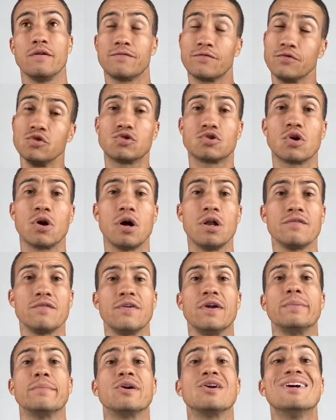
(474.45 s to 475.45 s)
future Hall of
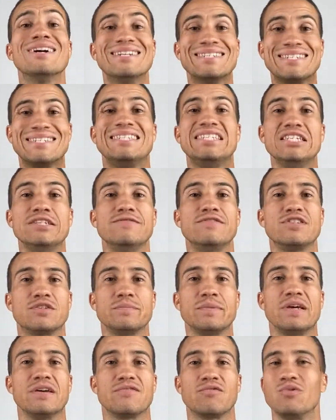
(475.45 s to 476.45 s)
Famer Steve
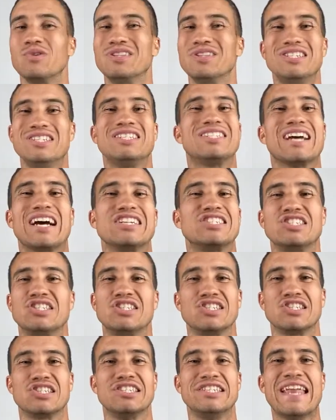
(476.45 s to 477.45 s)
Smith, where these guys are
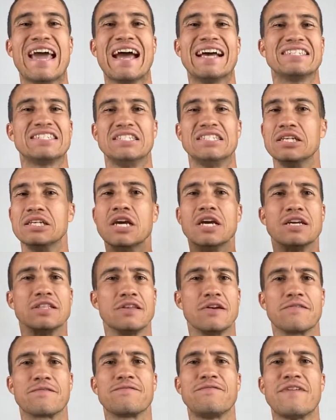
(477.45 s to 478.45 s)
just nasty.
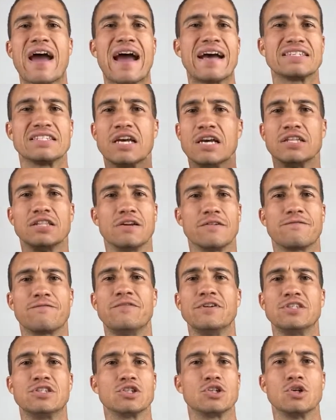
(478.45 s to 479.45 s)
They're fast. They're
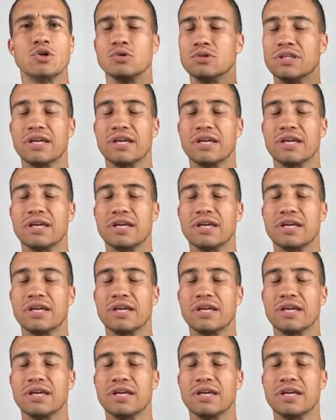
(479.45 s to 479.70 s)
physical.